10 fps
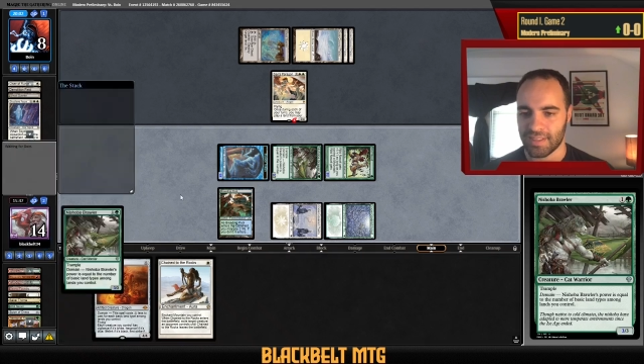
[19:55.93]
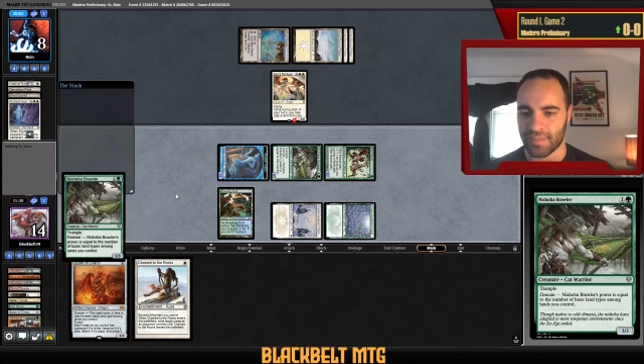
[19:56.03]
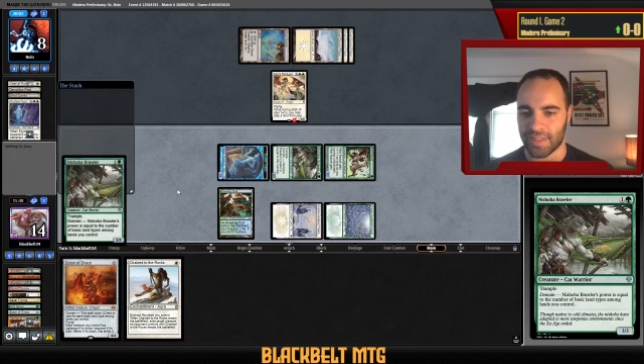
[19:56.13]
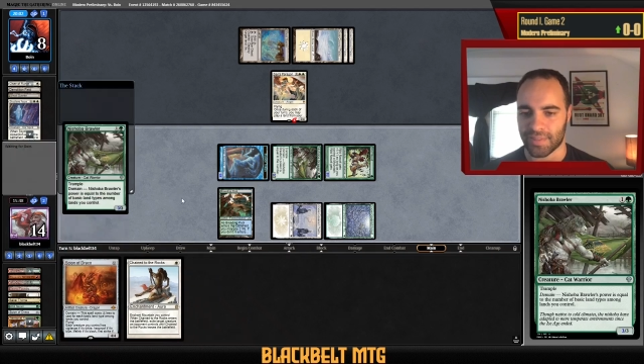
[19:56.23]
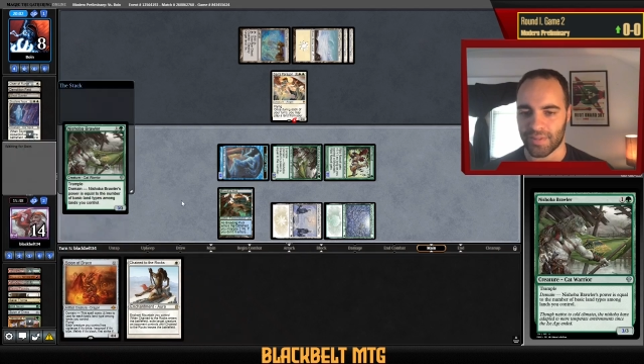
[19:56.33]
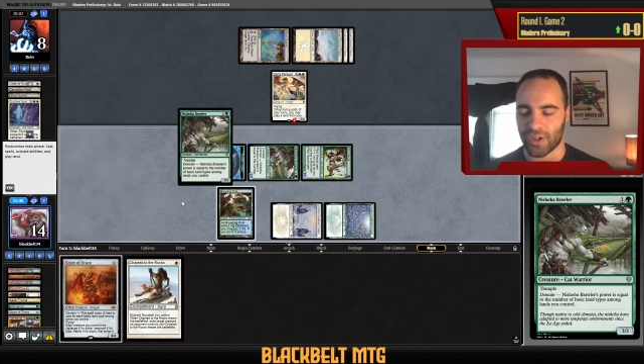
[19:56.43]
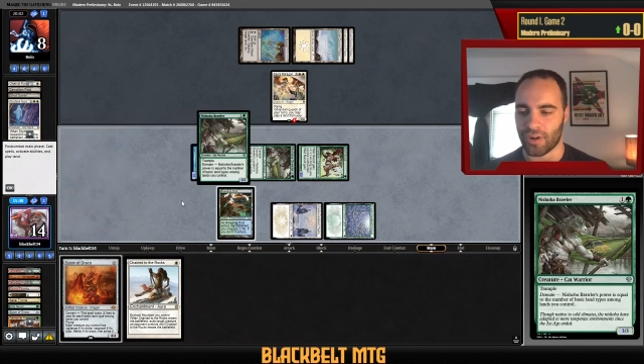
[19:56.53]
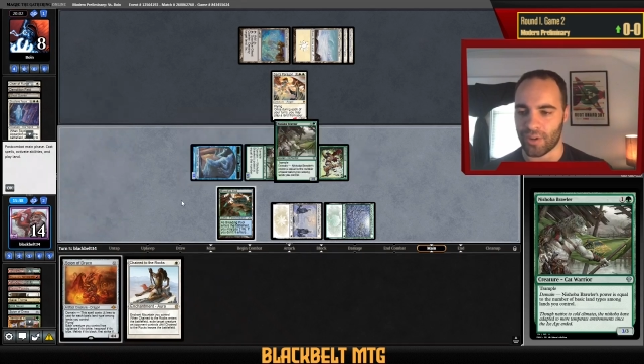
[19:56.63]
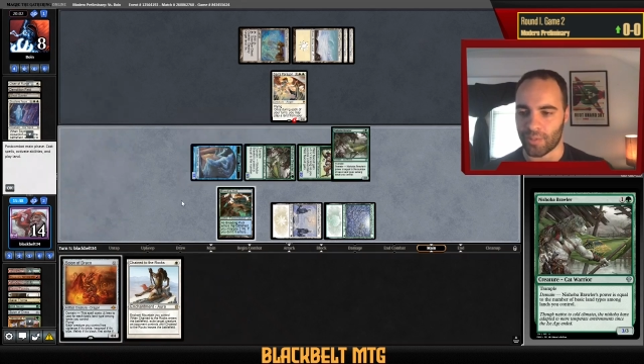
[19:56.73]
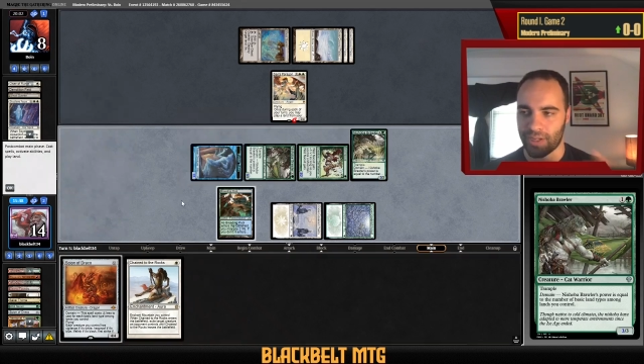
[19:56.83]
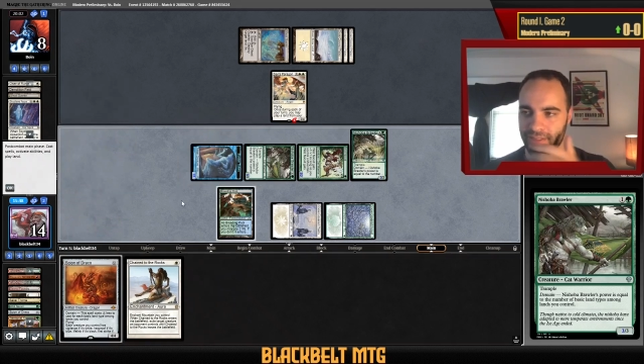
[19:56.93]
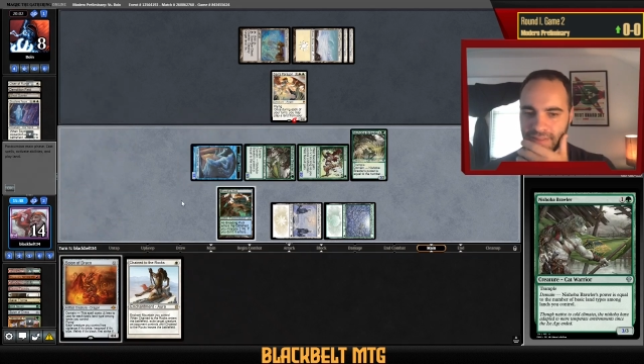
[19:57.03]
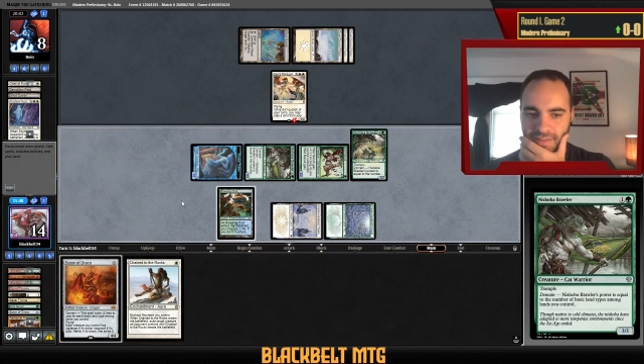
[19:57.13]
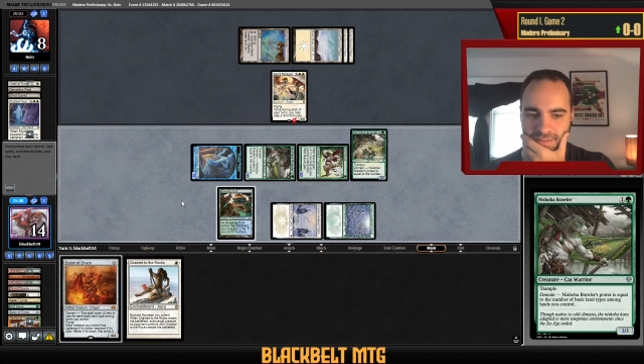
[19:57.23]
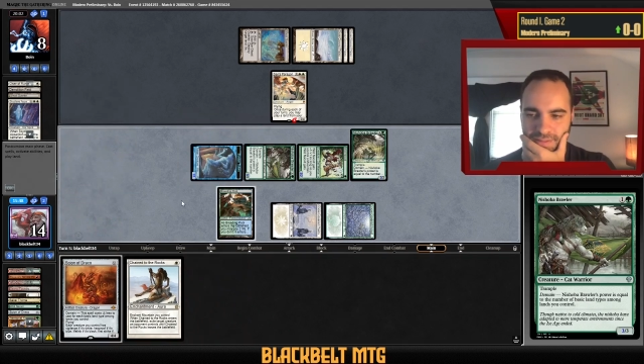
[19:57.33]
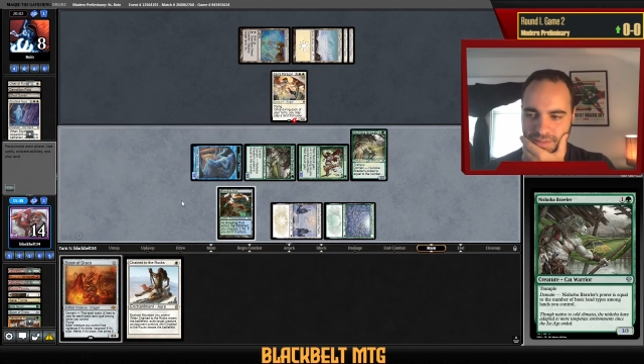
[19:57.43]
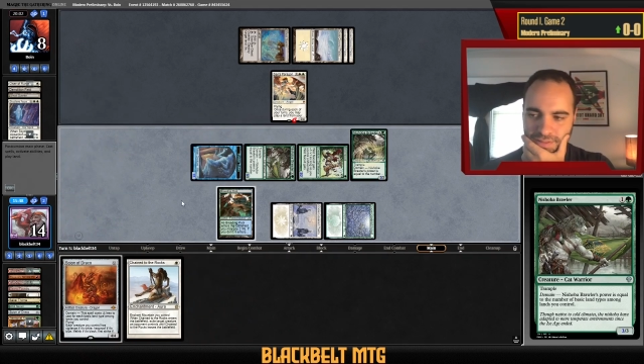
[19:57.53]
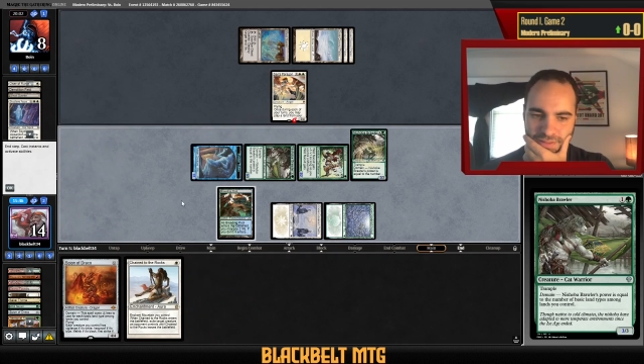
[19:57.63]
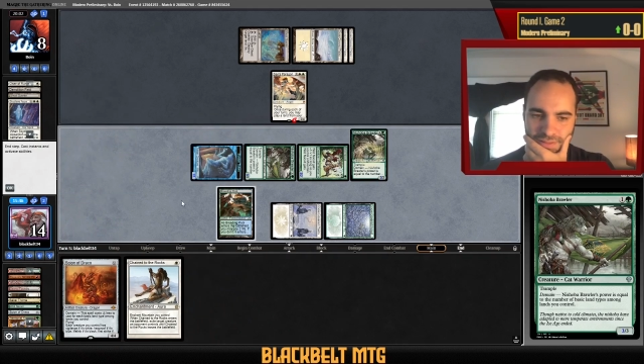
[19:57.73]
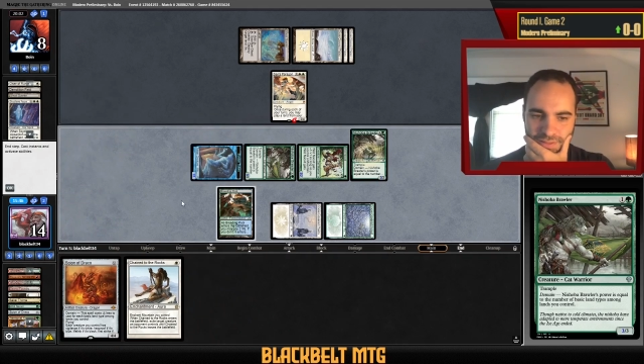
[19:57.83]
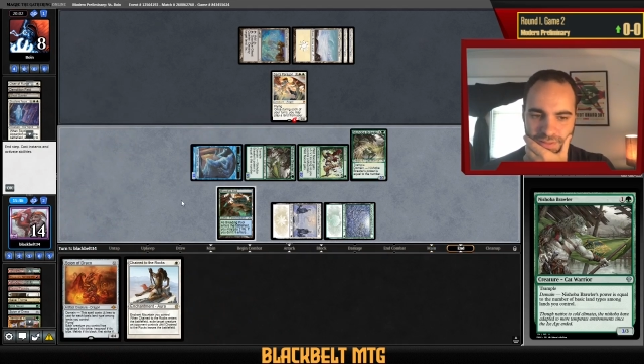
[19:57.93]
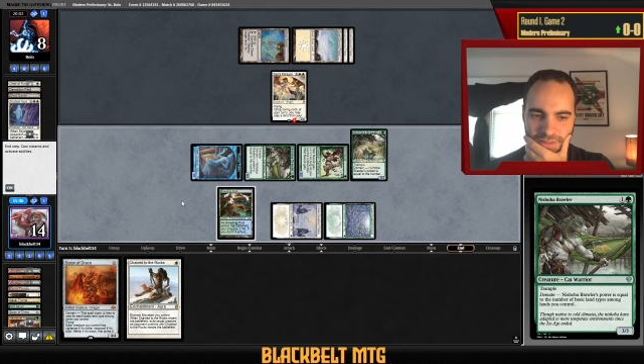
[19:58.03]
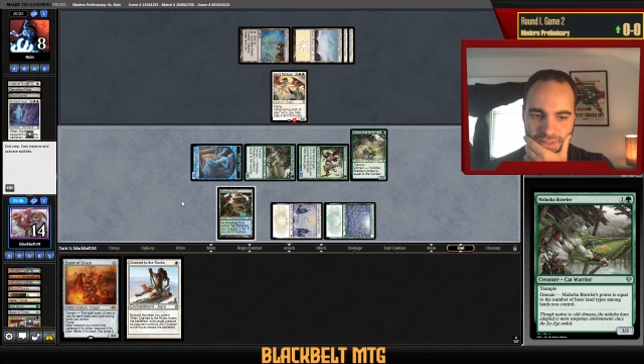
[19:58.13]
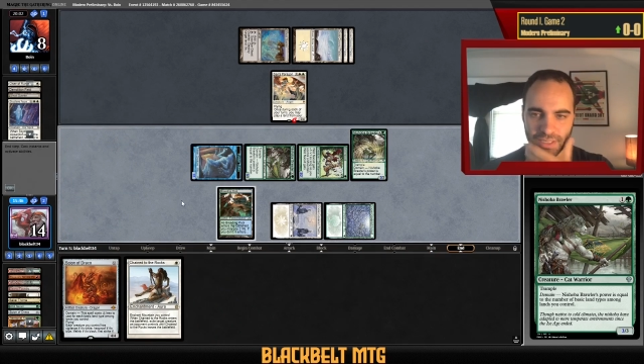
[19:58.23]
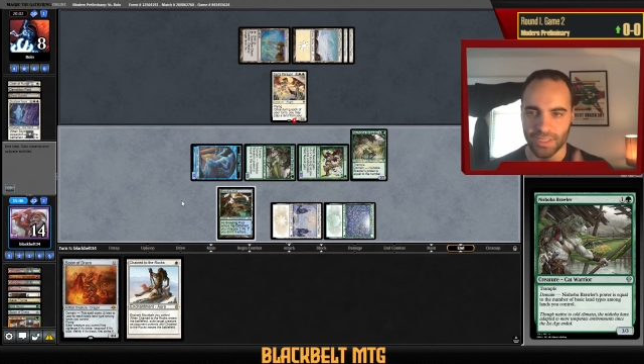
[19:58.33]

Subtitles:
I mean, it's going to be very hard to win it. He's